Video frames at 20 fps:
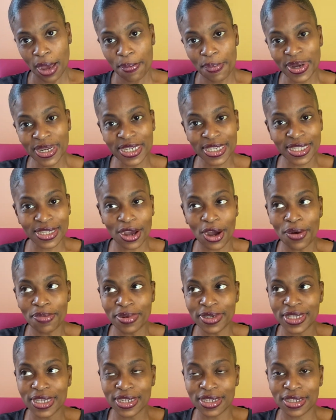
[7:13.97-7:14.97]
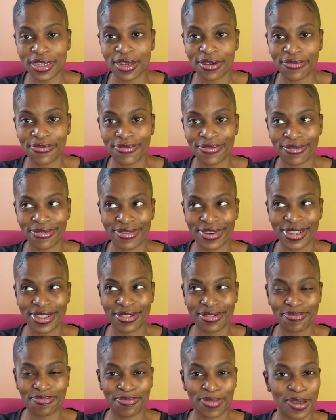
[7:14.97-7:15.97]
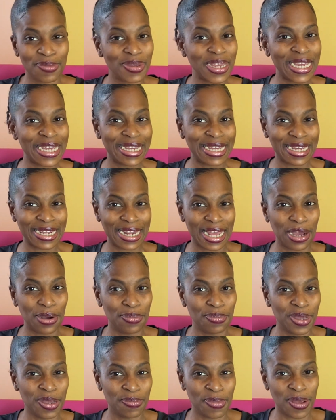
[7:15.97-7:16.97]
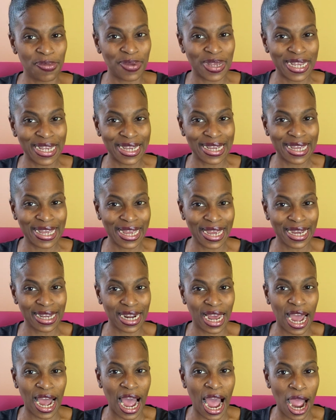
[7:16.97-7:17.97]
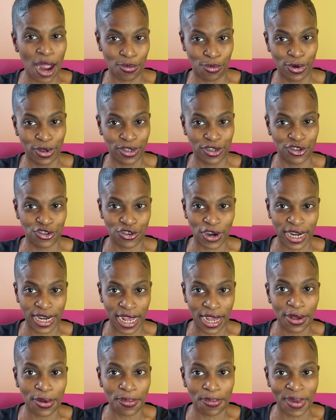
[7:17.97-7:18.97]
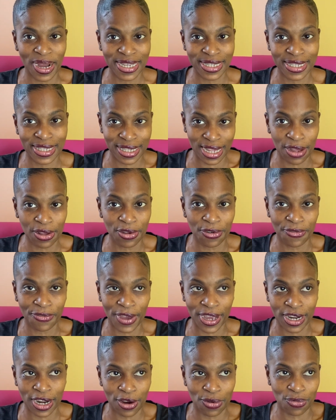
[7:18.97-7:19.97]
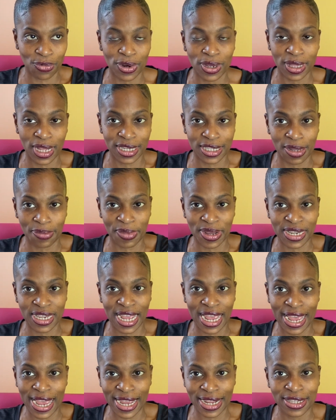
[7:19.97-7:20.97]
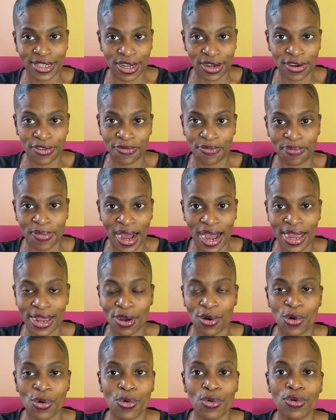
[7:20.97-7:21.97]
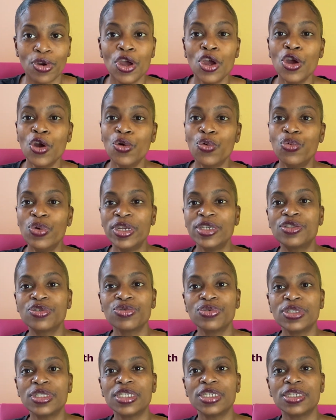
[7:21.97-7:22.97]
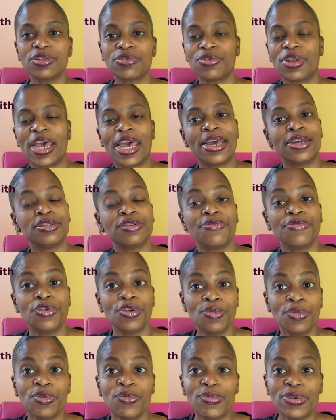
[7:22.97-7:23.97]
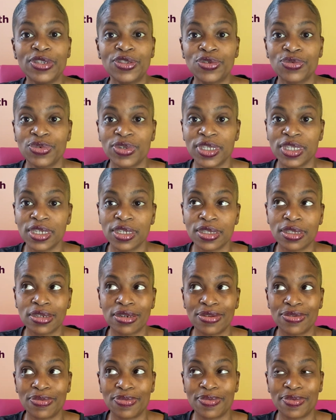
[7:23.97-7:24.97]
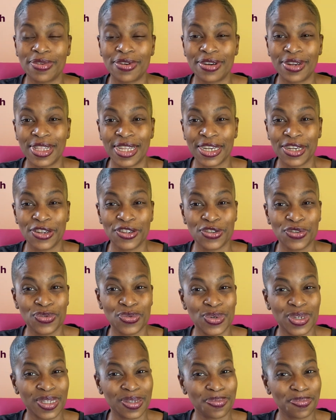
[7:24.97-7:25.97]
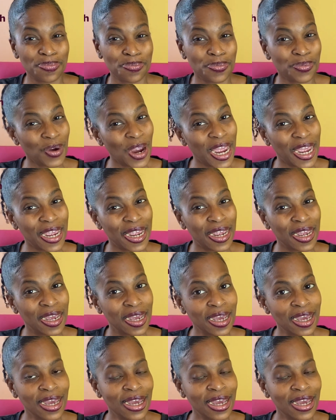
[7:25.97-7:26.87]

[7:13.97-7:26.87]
But it's almost as if, well, maybe he can help me, maybe he can't. I'm really trying to help myself, and I realize I'm at the end of my own resources or the end of human resources, so all I could do is pray.